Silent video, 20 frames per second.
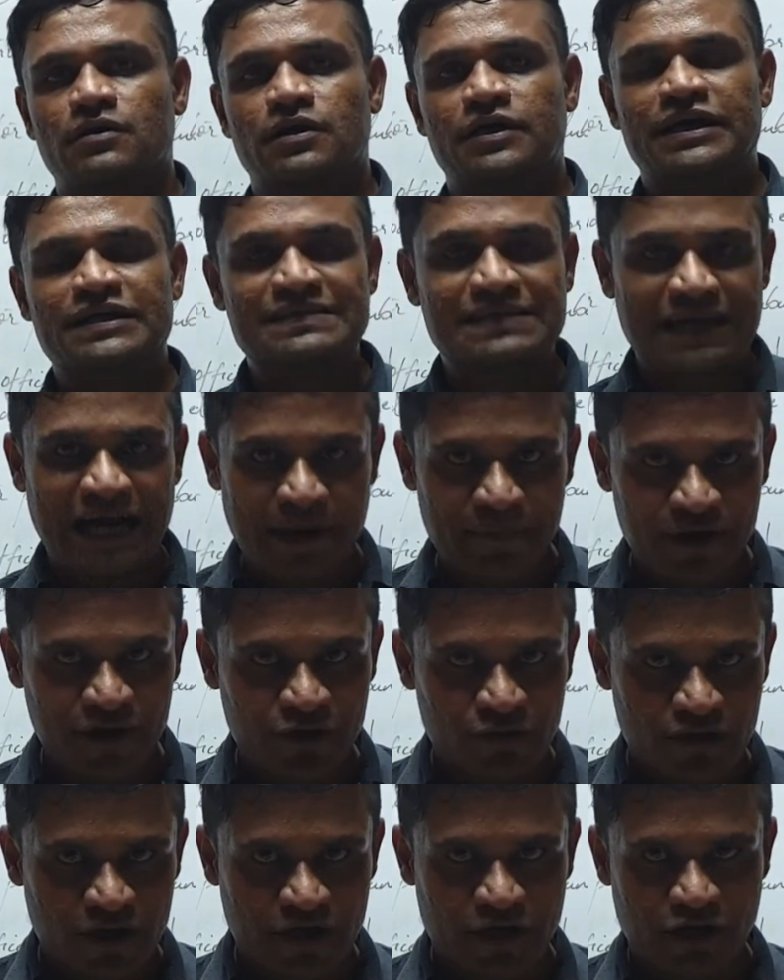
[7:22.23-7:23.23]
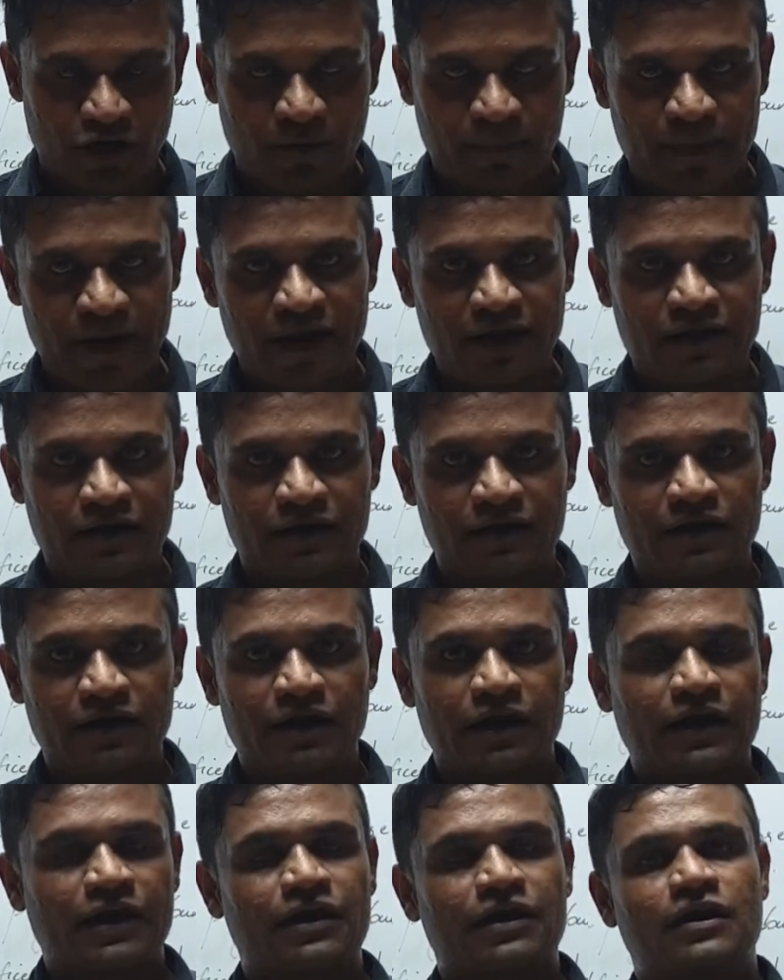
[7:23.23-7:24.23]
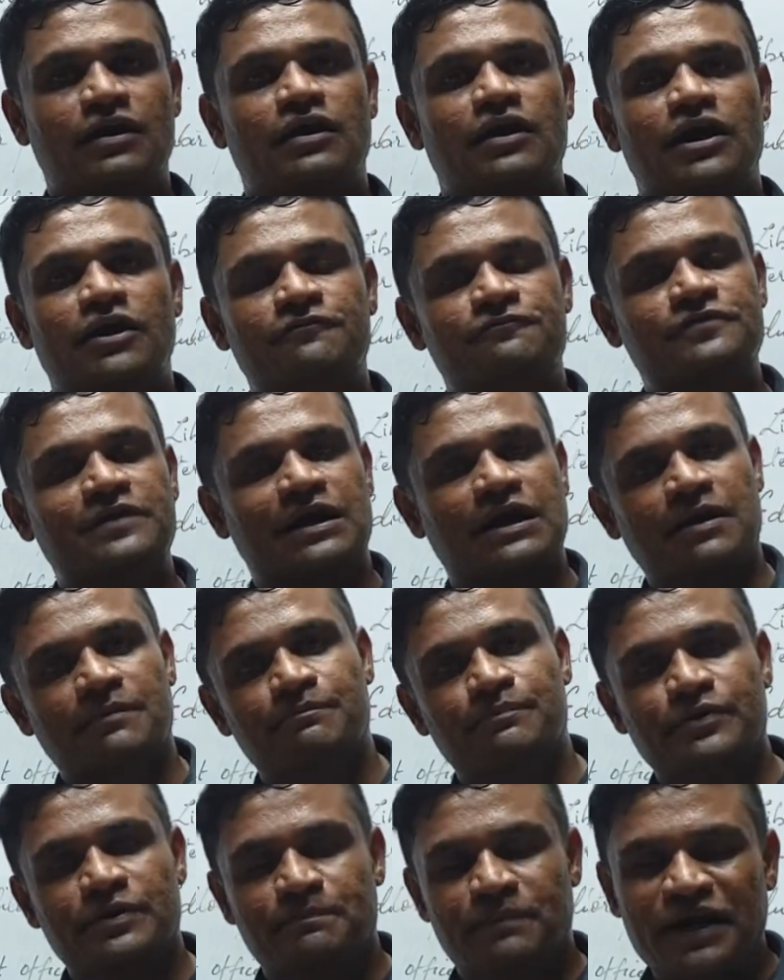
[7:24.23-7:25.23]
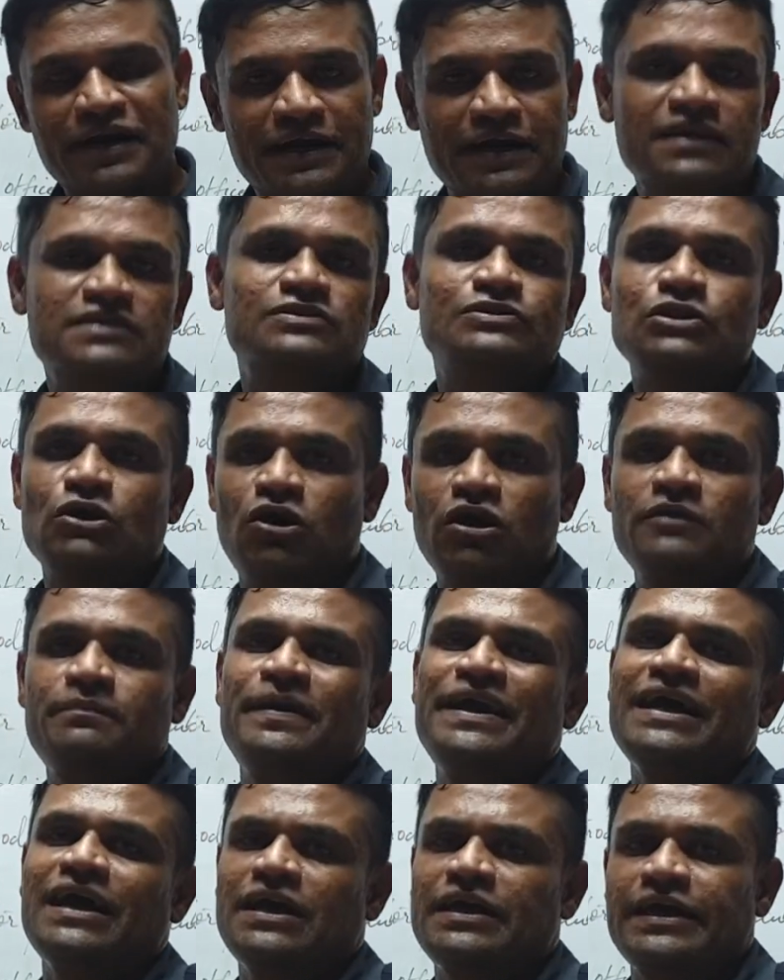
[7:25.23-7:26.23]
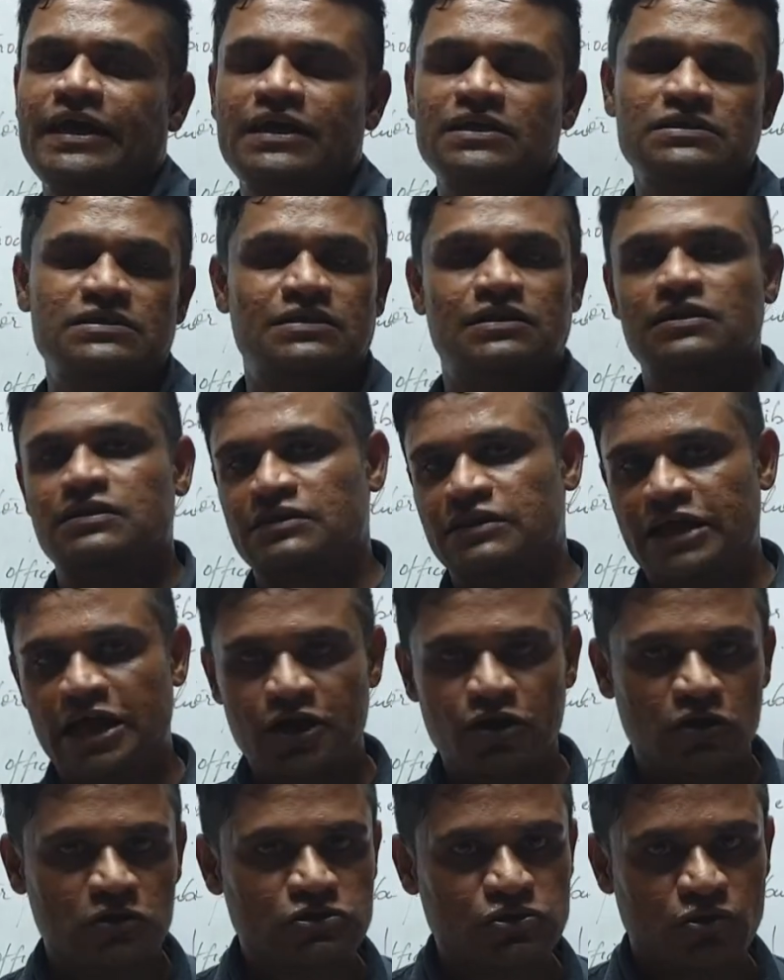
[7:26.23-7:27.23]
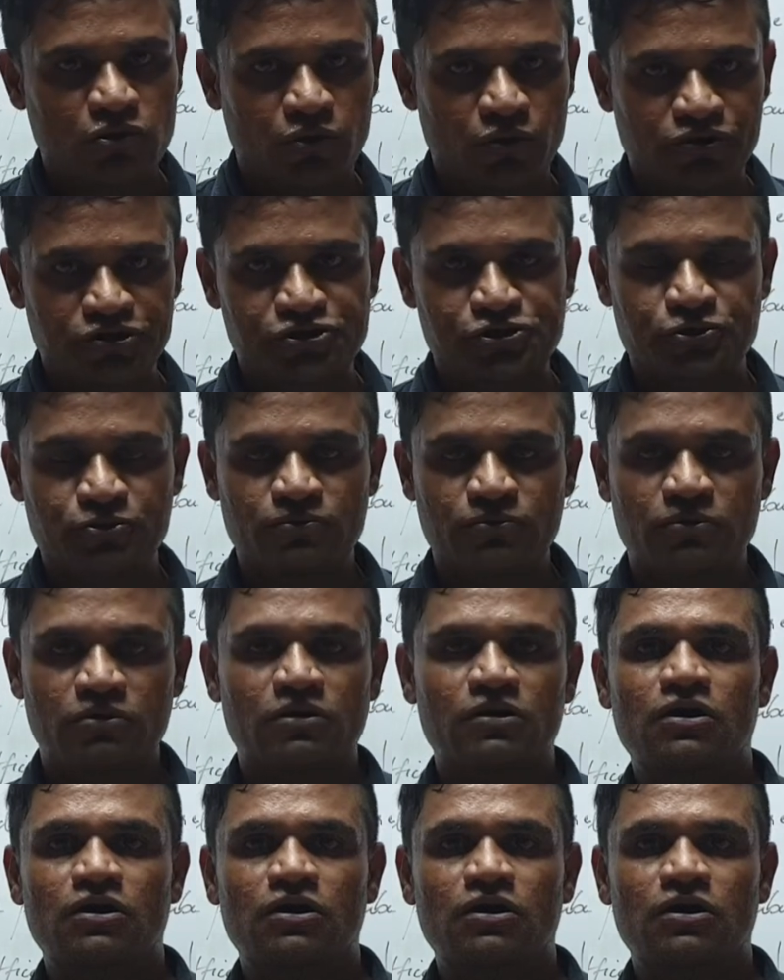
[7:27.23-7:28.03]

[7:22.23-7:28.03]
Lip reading: describing you the topic, if the printer is not being attached, then also no issue.